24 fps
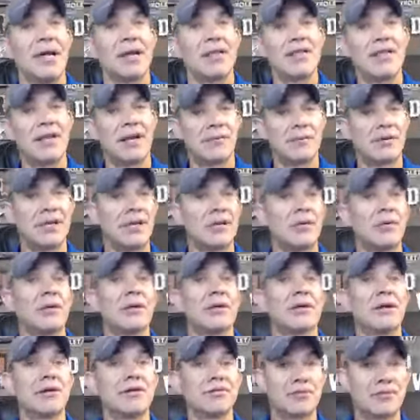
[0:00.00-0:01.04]
then I'm going to go in
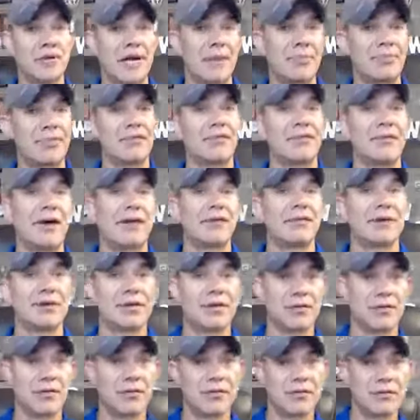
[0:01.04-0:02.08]
there and drop the
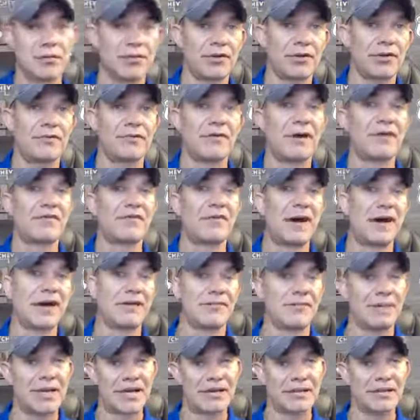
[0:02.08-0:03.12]
500, go from
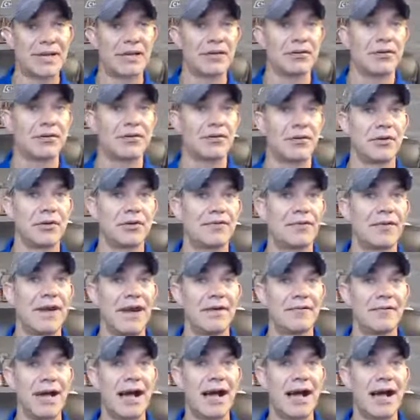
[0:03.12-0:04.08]
35.5 back down to 35.